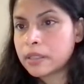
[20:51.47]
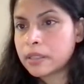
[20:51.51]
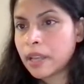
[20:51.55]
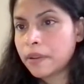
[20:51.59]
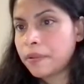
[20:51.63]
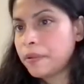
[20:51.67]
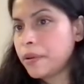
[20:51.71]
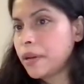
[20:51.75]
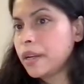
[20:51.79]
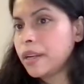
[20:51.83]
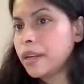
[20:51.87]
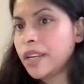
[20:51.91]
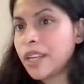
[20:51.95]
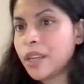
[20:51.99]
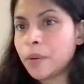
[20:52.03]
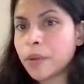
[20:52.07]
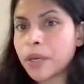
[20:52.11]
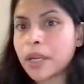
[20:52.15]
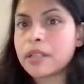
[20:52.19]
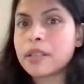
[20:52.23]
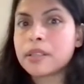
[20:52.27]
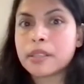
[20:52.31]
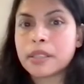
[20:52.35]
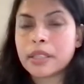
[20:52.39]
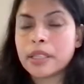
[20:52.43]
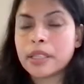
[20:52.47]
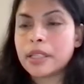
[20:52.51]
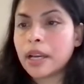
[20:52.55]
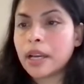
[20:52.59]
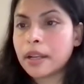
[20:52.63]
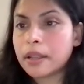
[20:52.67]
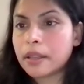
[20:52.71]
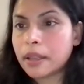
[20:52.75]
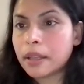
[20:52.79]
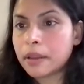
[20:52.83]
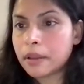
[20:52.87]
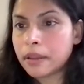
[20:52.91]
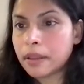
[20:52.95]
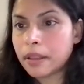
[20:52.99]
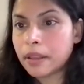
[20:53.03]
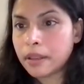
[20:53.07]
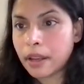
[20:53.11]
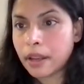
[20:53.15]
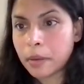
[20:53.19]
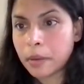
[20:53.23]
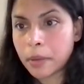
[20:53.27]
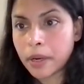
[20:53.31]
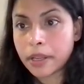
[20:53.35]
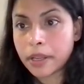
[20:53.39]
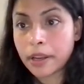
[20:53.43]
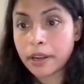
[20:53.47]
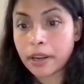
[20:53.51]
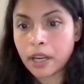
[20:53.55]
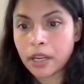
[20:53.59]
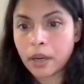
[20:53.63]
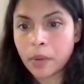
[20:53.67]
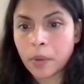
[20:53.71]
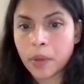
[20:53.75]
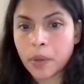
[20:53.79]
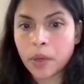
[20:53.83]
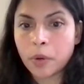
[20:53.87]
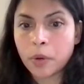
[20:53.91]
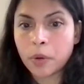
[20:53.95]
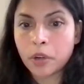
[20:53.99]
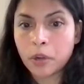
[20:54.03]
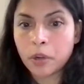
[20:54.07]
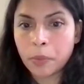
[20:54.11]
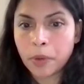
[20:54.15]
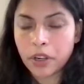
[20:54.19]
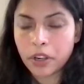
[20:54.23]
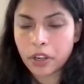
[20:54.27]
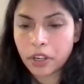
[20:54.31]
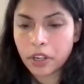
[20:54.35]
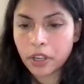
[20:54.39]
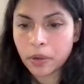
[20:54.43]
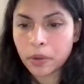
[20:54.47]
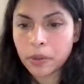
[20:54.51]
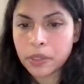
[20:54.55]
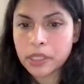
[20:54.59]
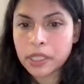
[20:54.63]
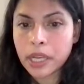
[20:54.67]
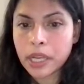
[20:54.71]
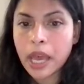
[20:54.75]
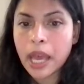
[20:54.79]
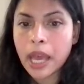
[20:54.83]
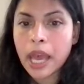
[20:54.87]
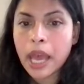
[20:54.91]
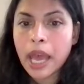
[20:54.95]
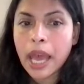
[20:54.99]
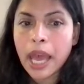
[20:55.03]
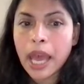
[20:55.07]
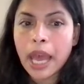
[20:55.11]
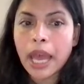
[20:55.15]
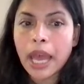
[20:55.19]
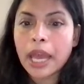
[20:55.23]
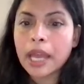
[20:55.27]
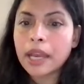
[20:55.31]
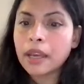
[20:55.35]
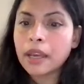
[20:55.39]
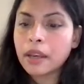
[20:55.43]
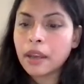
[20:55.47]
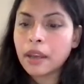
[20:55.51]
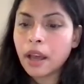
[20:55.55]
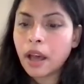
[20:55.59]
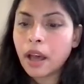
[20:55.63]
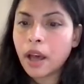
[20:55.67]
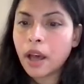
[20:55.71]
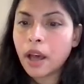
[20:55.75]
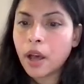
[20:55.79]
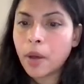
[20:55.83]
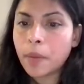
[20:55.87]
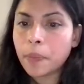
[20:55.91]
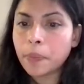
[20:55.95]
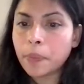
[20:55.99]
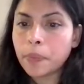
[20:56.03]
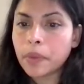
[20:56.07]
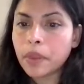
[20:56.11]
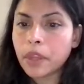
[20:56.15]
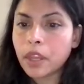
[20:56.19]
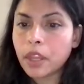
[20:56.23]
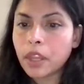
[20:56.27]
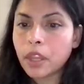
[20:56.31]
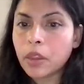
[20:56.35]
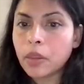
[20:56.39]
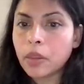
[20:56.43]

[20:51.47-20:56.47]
definitely you can see that the thermal conductivity would be reduced. And why